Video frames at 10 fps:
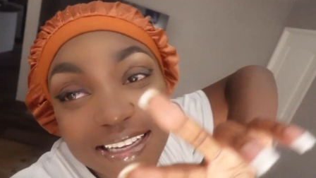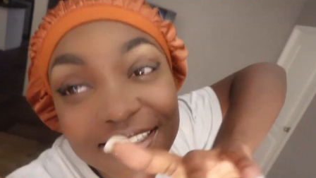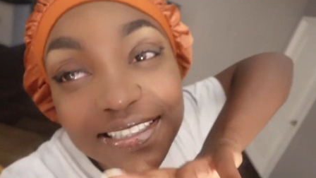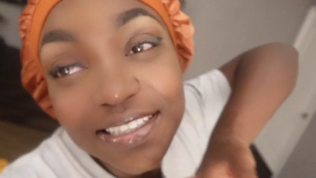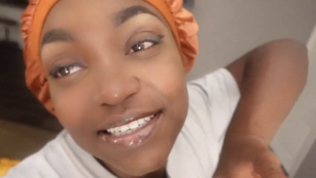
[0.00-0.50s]

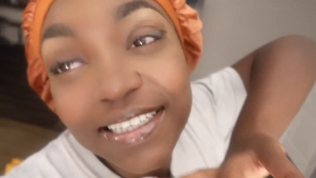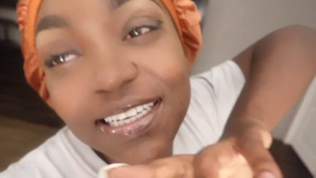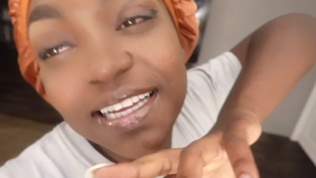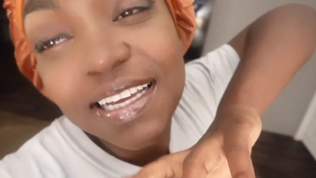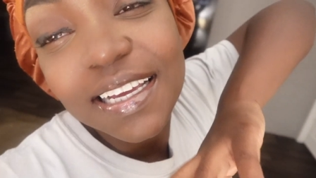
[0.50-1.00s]
So, good
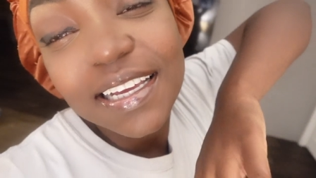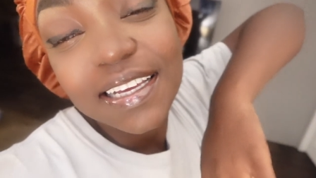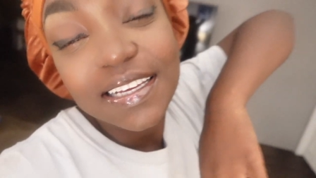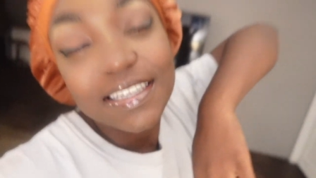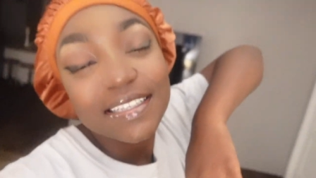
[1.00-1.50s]

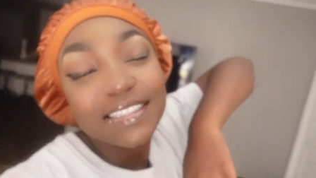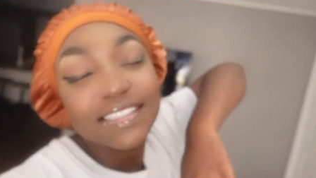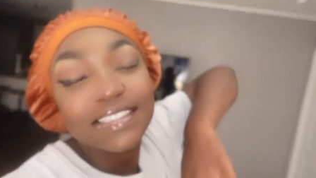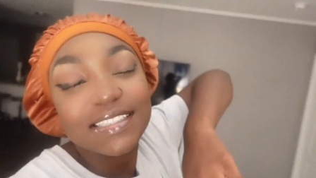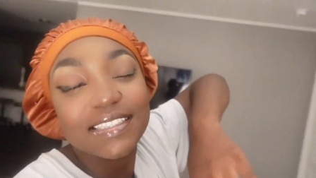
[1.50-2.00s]
night.
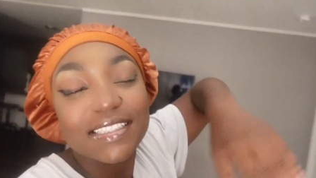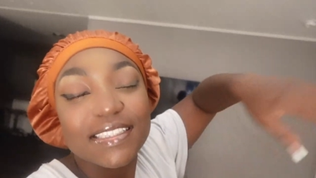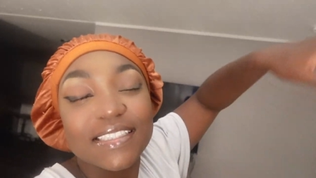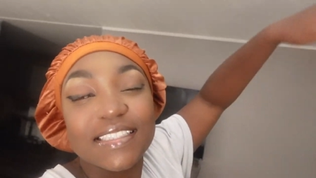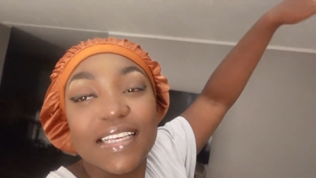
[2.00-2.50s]
This is
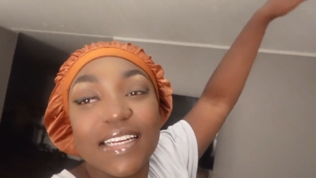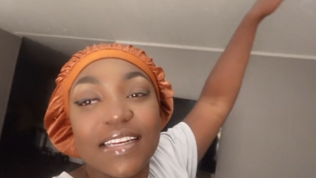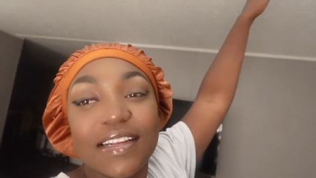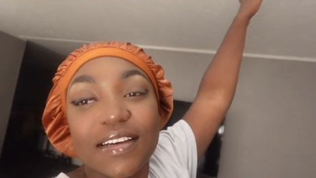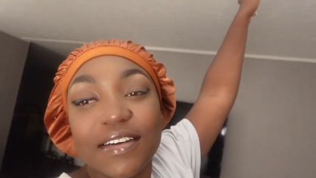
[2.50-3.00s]
been
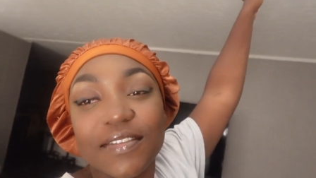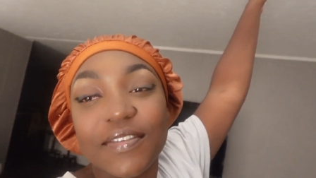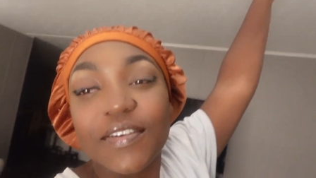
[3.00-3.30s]
signing off.